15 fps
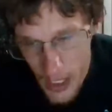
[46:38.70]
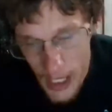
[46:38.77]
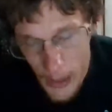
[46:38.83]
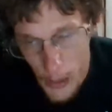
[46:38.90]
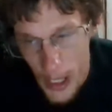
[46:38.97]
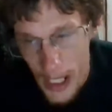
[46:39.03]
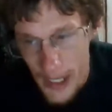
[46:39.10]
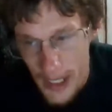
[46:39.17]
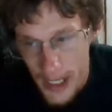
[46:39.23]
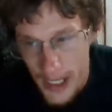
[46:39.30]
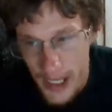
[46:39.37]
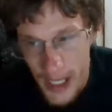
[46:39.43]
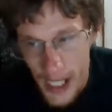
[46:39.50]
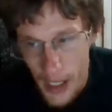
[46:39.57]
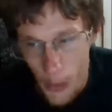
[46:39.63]
that I tried to
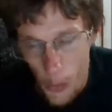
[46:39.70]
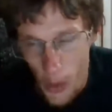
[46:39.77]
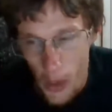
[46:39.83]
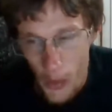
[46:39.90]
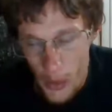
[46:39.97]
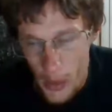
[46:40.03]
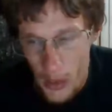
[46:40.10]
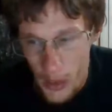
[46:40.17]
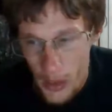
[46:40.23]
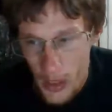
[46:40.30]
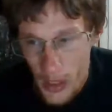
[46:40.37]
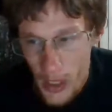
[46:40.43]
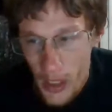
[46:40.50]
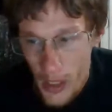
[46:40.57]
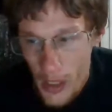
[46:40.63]
get that I could walk to.
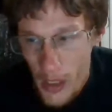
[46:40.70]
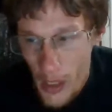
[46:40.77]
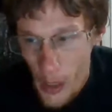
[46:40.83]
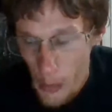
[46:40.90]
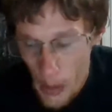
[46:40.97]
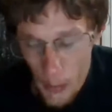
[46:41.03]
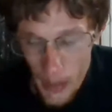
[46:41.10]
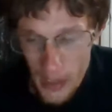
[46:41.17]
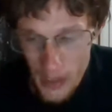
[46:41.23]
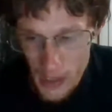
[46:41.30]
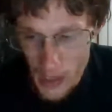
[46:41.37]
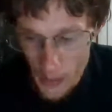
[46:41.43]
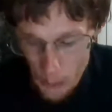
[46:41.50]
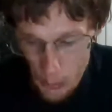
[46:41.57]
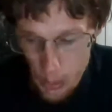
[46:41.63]
But
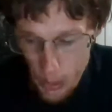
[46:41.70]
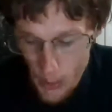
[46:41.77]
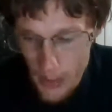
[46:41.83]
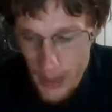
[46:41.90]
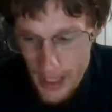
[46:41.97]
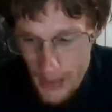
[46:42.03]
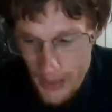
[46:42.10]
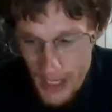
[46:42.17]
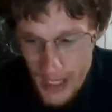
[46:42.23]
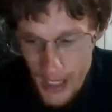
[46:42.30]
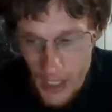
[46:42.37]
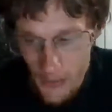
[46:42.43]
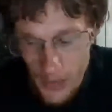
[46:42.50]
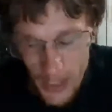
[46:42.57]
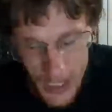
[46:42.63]
pretty much everything
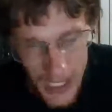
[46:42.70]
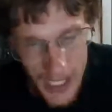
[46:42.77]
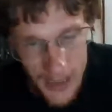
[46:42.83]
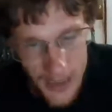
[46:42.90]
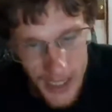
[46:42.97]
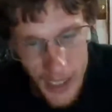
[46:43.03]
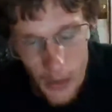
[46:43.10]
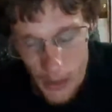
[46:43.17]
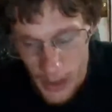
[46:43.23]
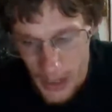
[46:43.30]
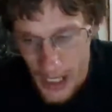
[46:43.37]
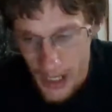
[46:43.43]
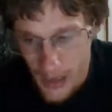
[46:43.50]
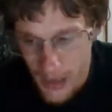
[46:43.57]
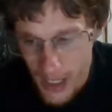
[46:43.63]
got the tax sales or
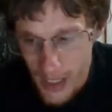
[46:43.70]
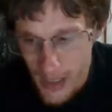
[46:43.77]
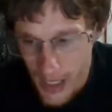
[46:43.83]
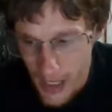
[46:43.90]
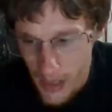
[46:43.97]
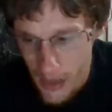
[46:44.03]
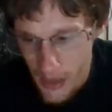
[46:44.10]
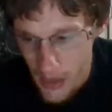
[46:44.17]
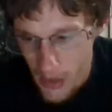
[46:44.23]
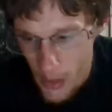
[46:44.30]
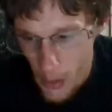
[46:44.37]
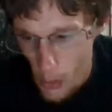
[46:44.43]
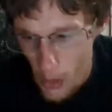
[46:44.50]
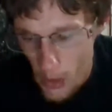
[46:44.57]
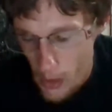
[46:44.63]
tax liens here is a
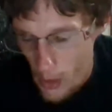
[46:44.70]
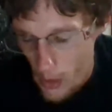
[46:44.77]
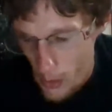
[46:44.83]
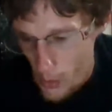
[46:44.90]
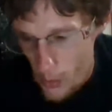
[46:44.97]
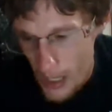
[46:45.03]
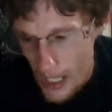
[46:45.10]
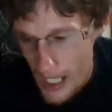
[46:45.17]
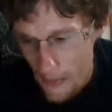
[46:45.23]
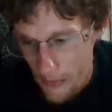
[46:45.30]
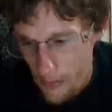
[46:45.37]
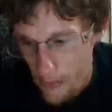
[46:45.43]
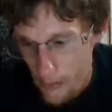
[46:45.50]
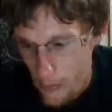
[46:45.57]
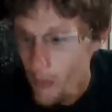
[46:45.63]
short drive,
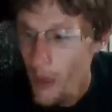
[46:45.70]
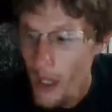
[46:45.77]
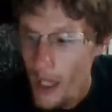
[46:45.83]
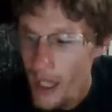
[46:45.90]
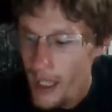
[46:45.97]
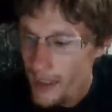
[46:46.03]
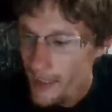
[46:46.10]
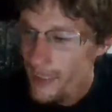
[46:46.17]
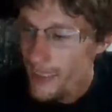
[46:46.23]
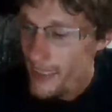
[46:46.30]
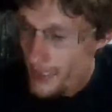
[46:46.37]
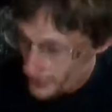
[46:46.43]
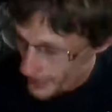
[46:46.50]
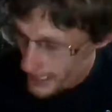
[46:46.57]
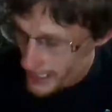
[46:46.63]

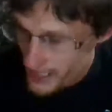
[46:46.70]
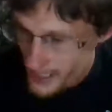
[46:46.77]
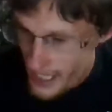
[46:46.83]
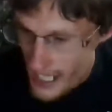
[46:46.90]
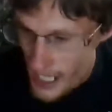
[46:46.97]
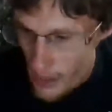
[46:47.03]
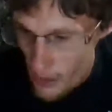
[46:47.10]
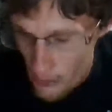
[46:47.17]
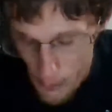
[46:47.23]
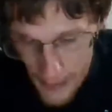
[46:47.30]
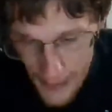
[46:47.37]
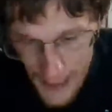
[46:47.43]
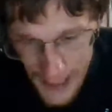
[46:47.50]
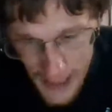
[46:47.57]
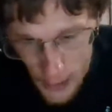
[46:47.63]
less than an hour from
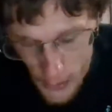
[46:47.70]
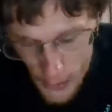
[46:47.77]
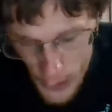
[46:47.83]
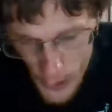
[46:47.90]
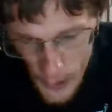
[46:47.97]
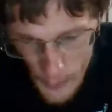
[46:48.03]
my house.